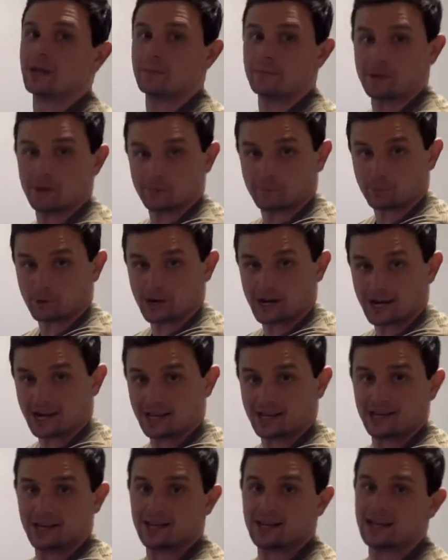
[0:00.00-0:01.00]
a minute break,
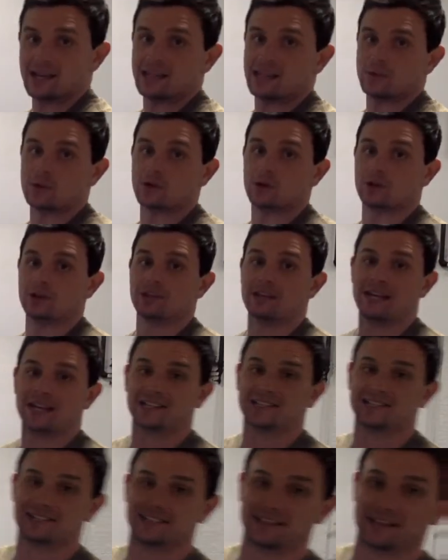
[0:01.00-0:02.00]
and then we go to the next